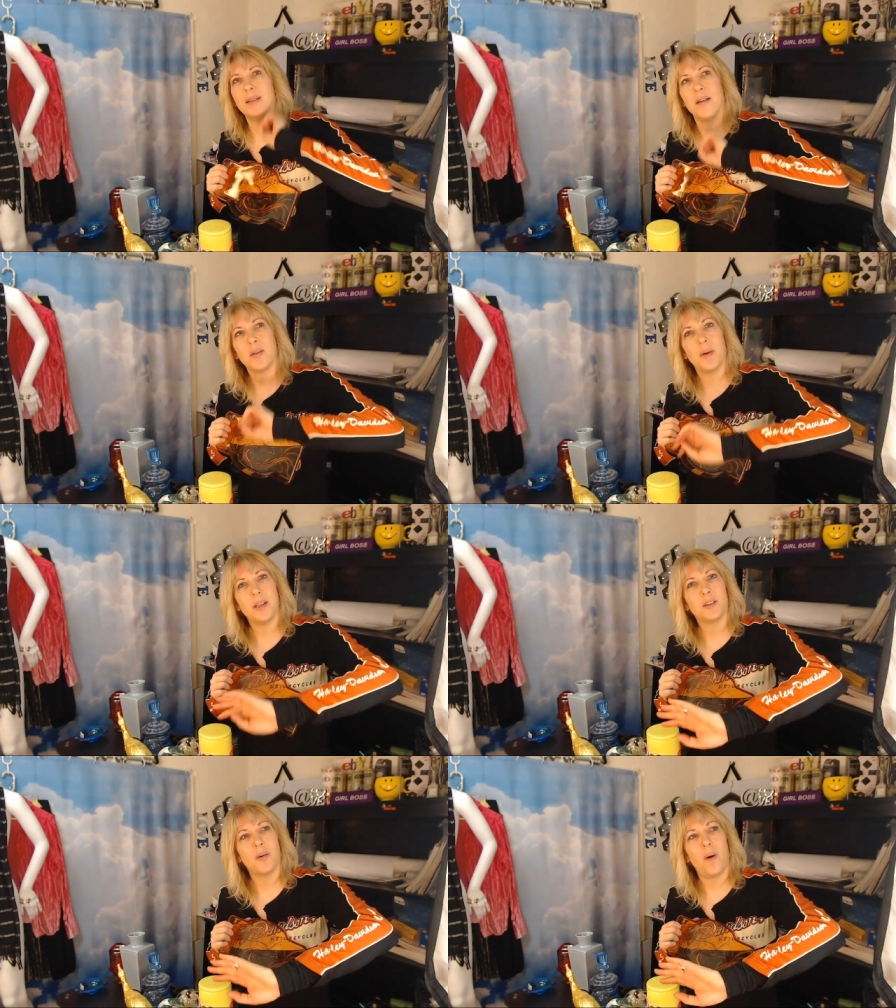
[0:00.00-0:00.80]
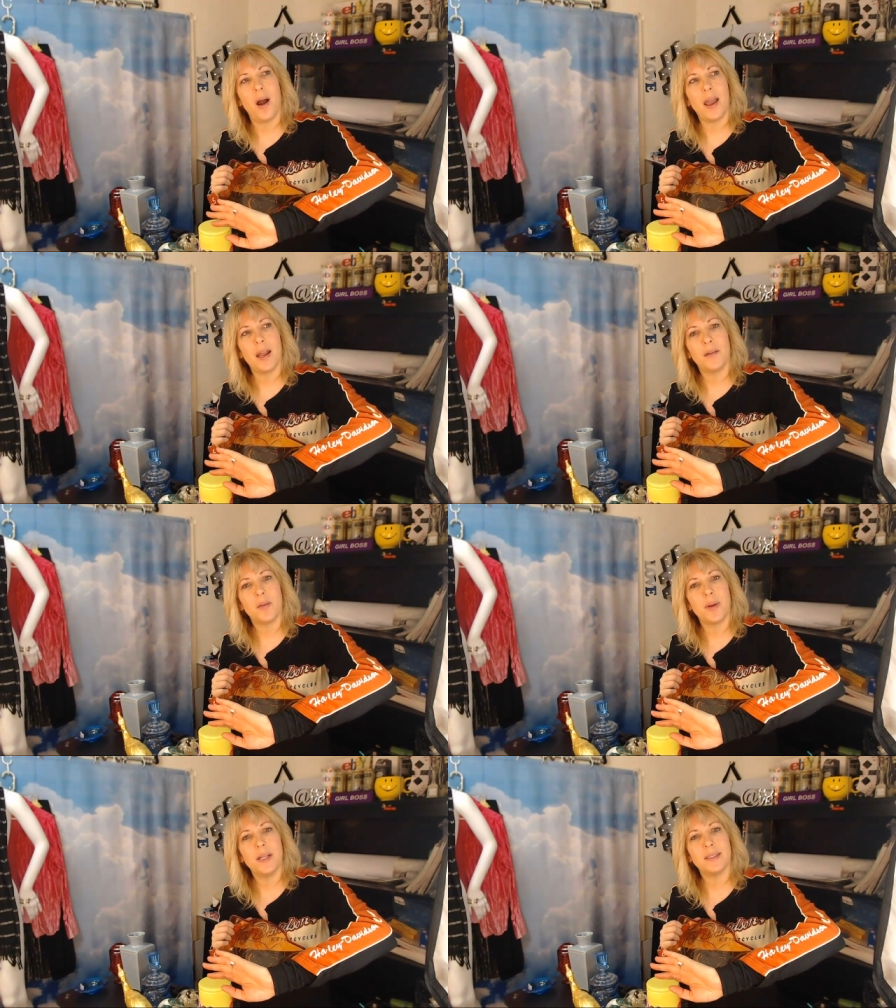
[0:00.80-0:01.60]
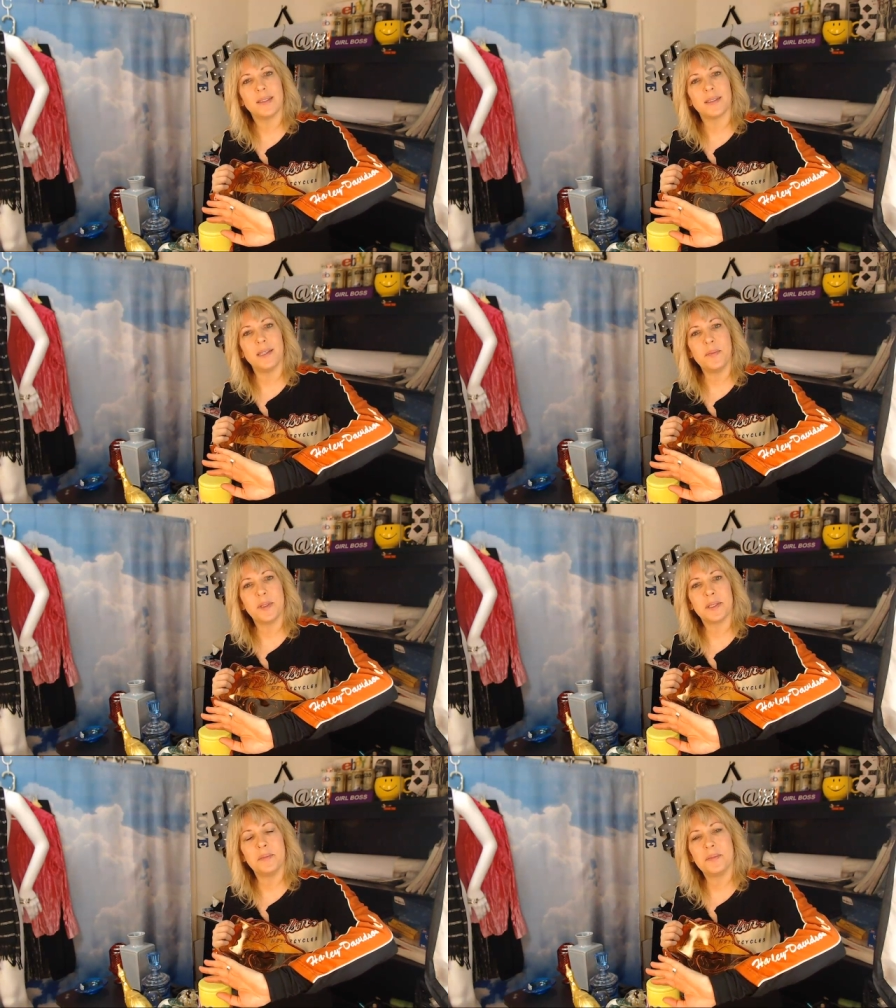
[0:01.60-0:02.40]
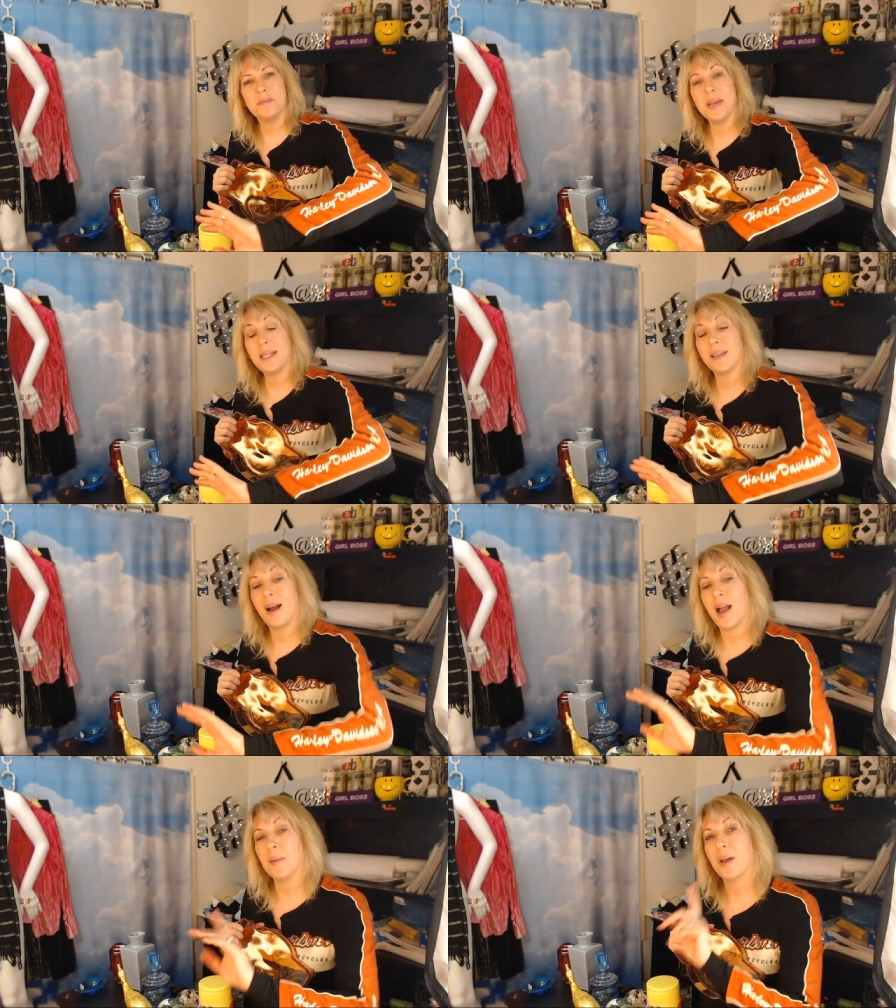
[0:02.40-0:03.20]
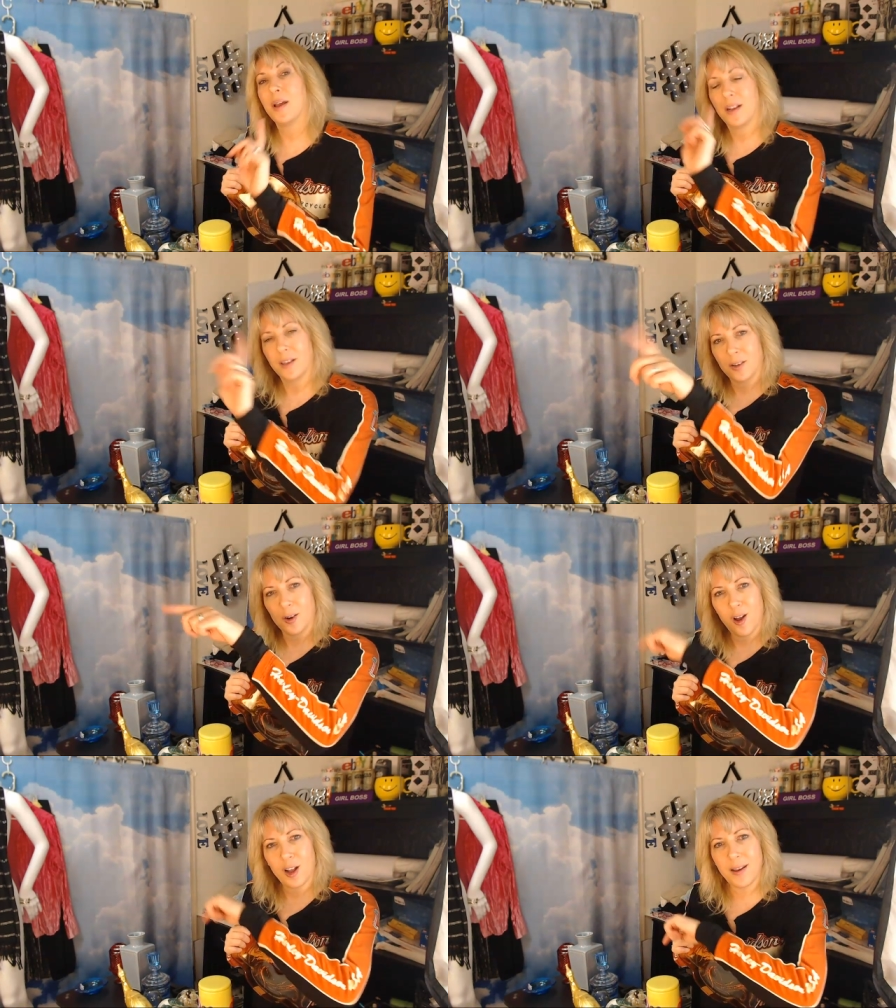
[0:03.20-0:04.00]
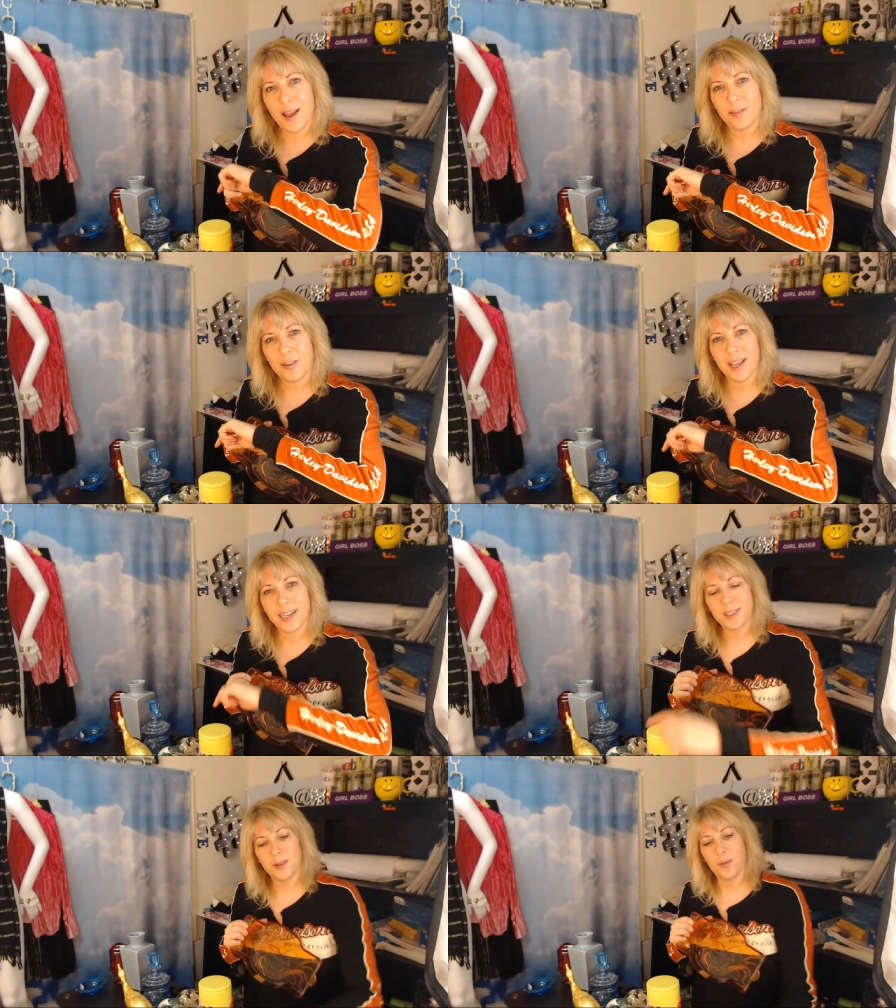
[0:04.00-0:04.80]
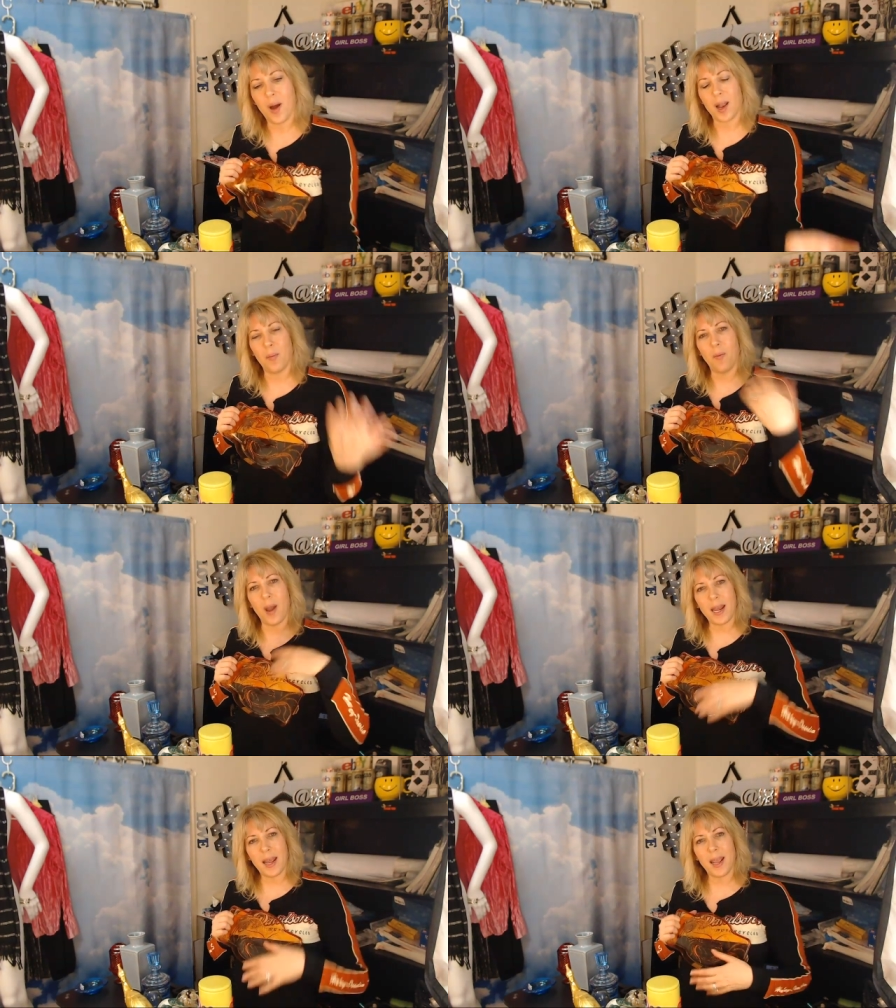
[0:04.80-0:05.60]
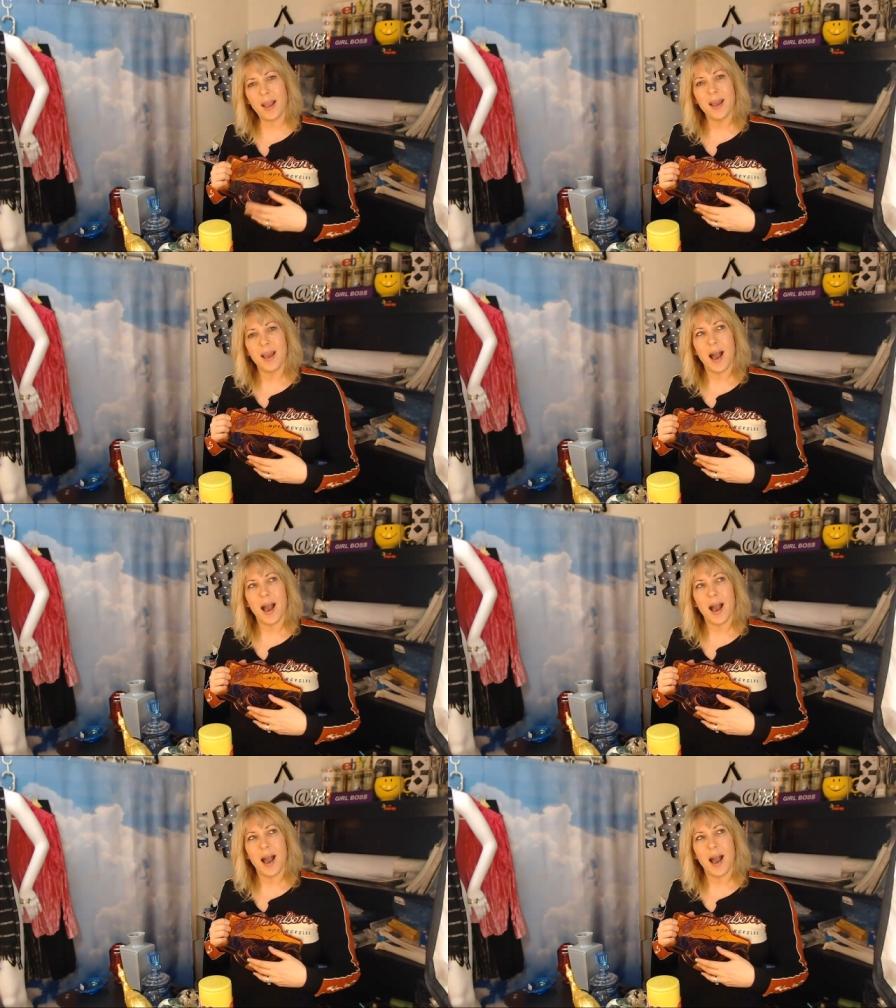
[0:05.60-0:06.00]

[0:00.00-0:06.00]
Everybody's quiet. Everybody's asleep. It's some me time. Turn on Netflix while I'm waiting.